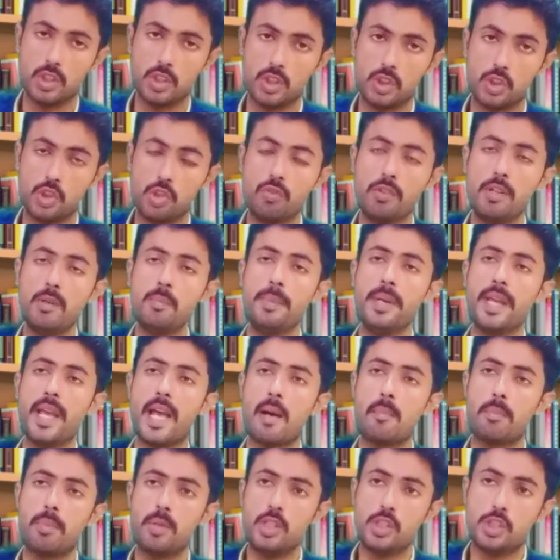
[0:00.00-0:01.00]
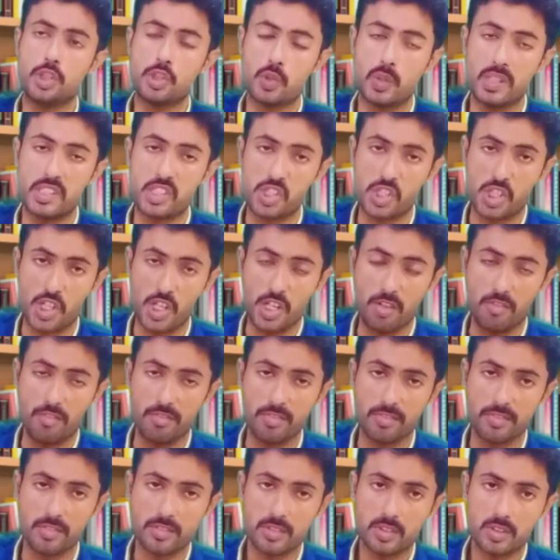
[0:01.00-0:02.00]
You will be able to
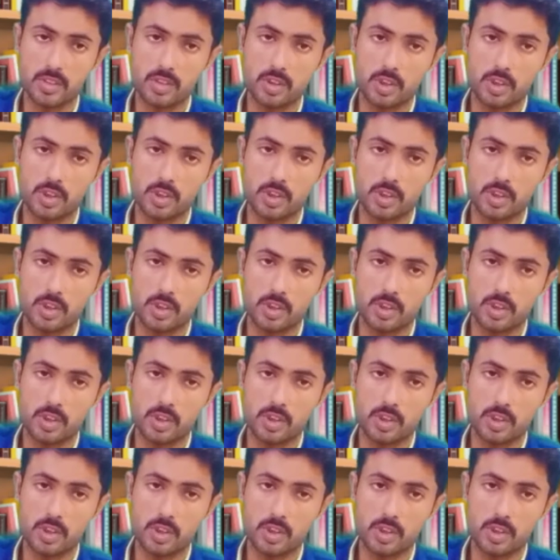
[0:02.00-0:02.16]
achieve,